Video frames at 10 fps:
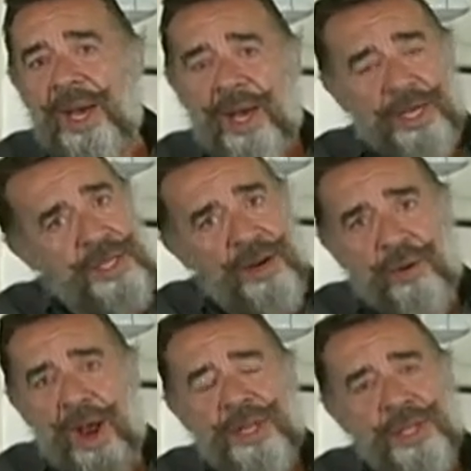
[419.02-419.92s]
it's a
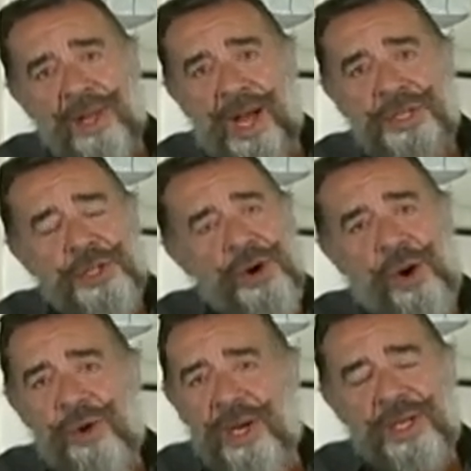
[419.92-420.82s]
great light
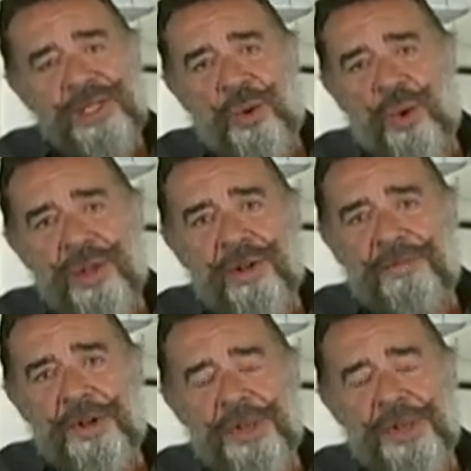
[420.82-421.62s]
show. It's a wonderful